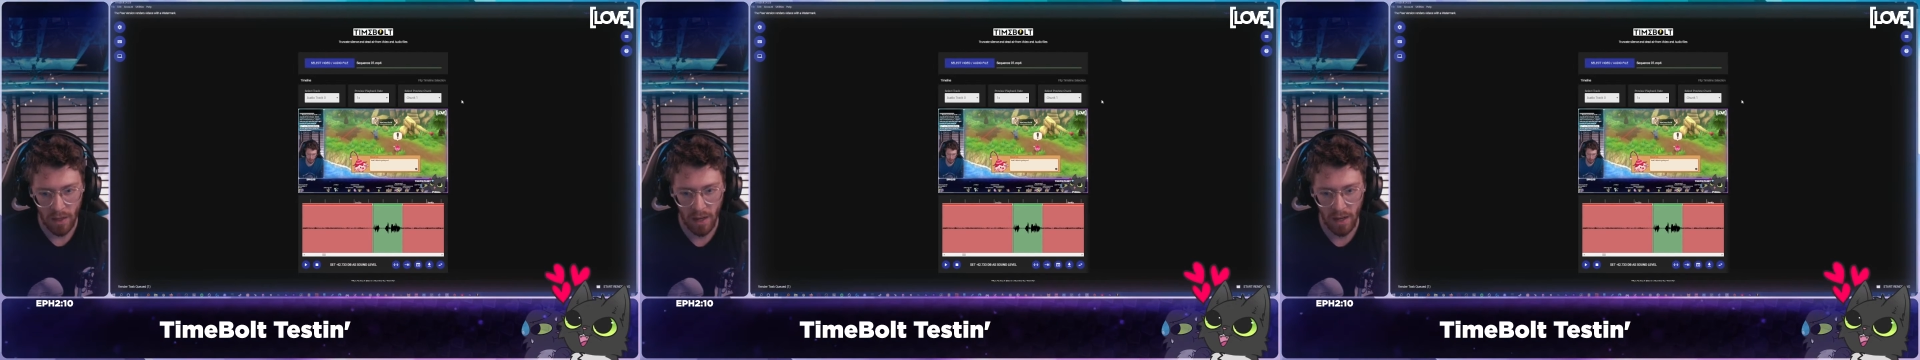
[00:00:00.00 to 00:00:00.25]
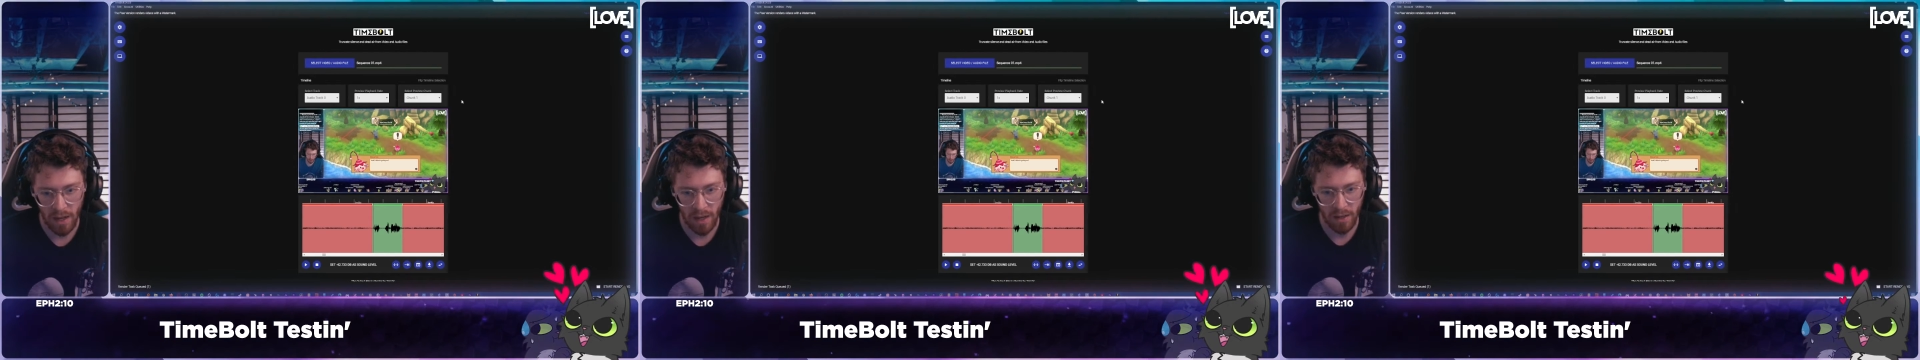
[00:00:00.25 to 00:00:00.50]

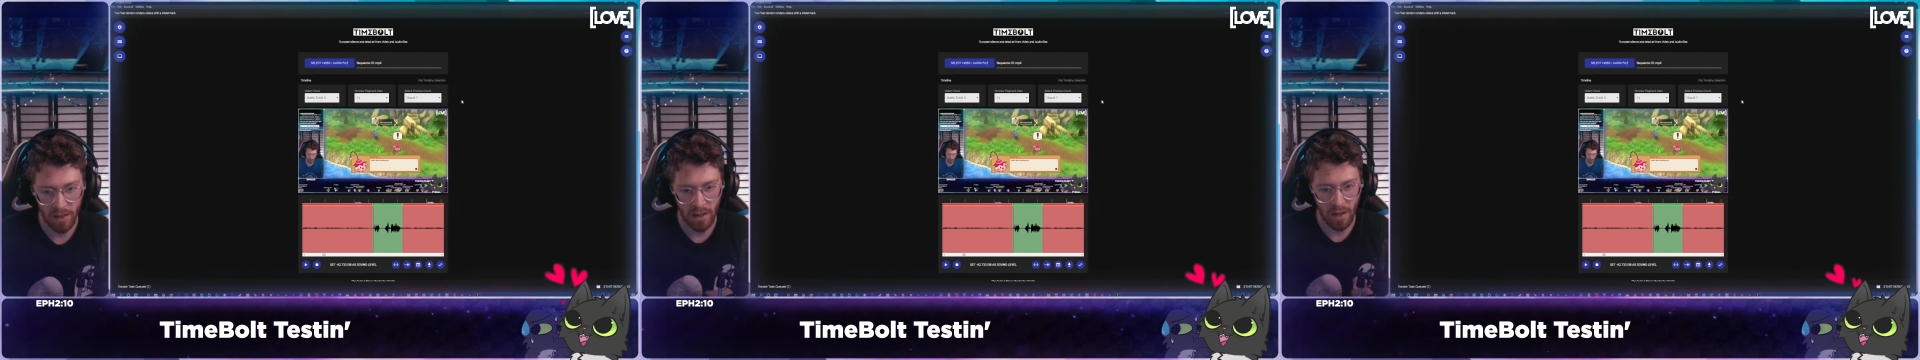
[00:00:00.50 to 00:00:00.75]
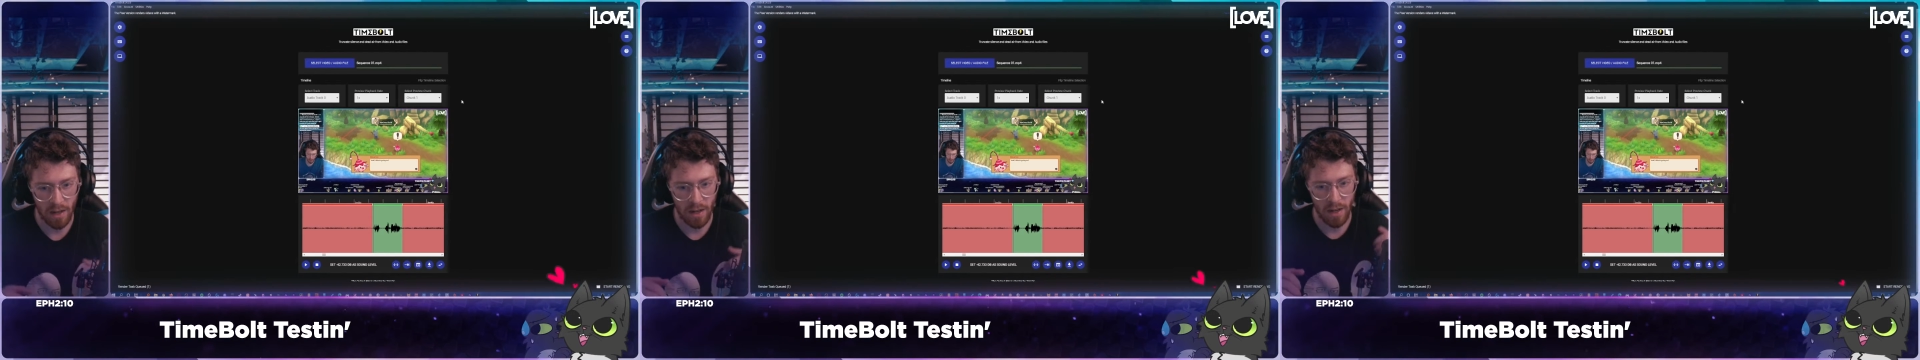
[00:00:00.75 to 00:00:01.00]
And
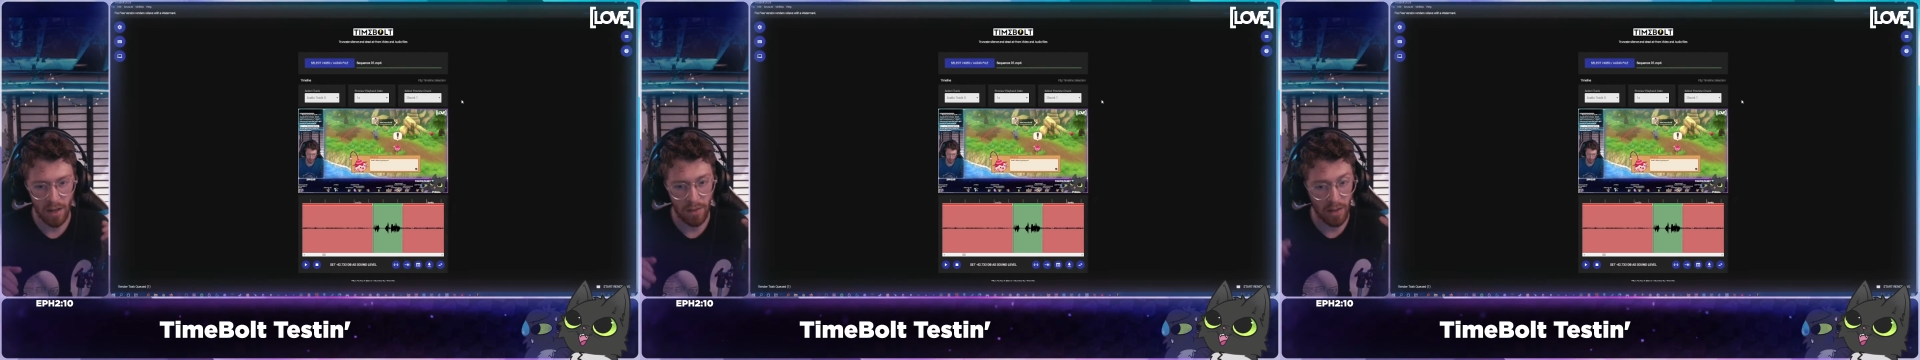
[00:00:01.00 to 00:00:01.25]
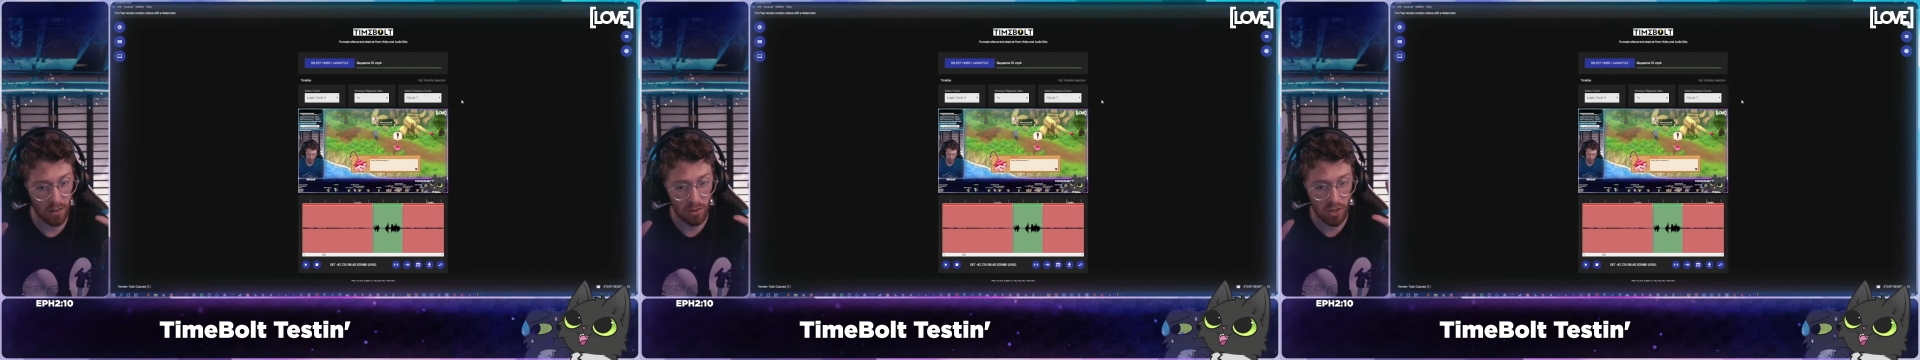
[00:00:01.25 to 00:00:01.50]

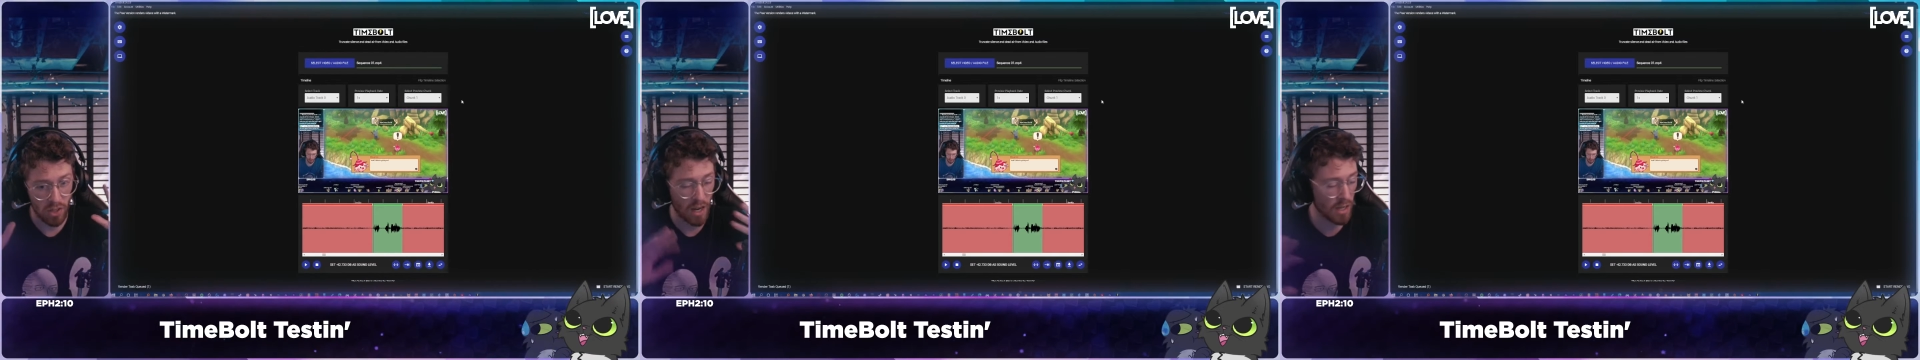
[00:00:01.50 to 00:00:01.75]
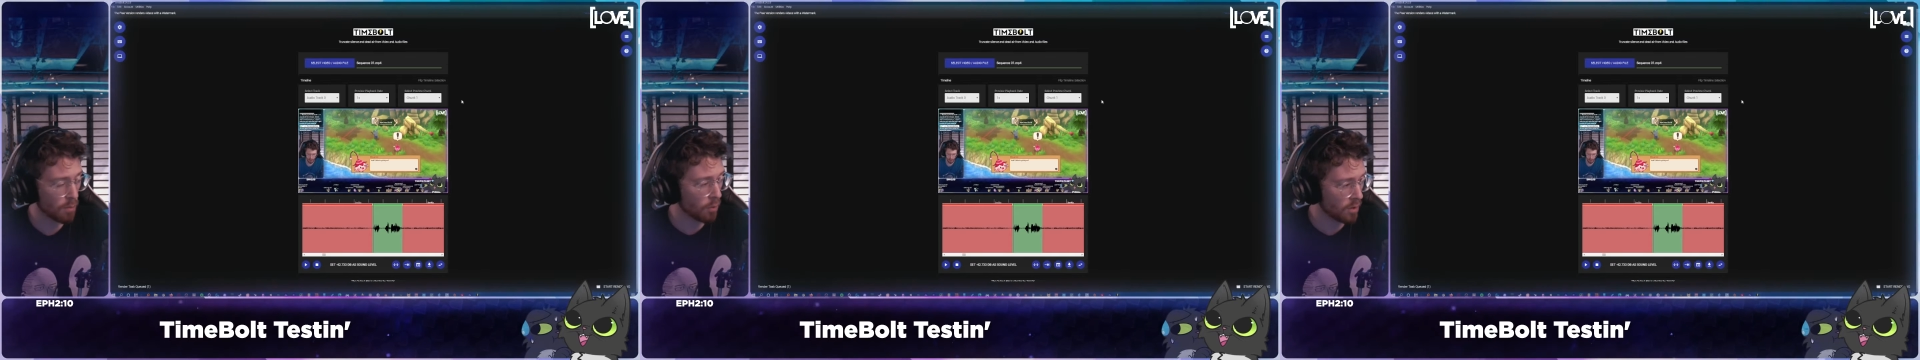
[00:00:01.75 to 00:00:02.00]
then it'll just
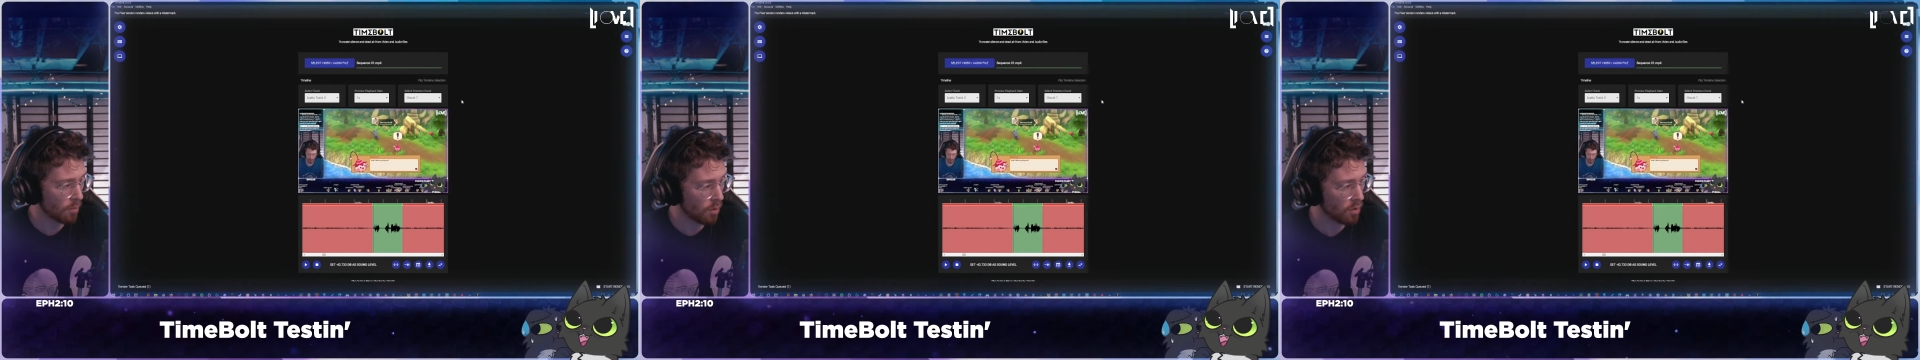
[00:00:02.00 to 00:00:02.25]
export them